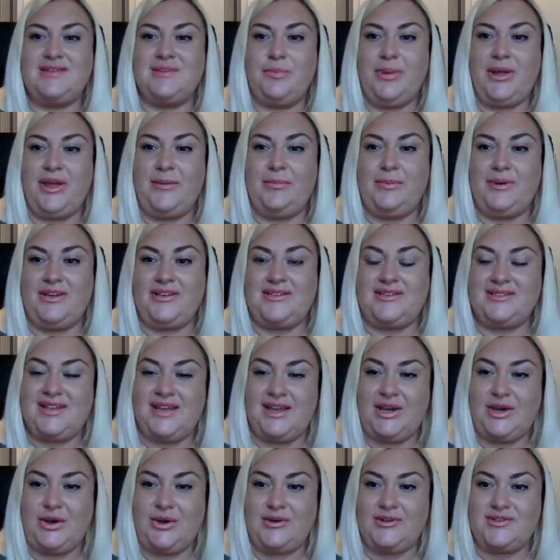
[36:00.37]
to
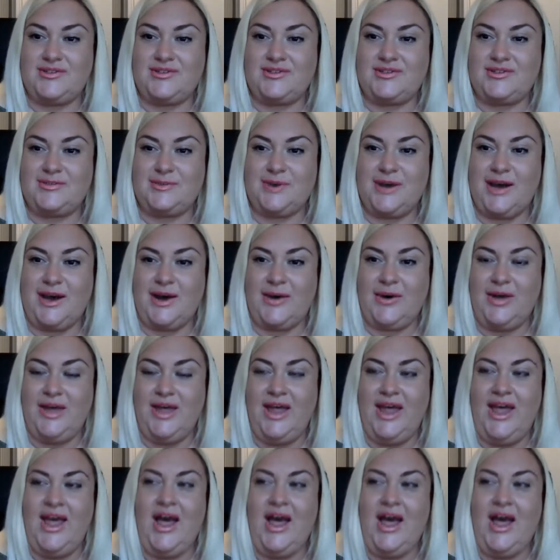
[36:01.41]
PPC costs as well,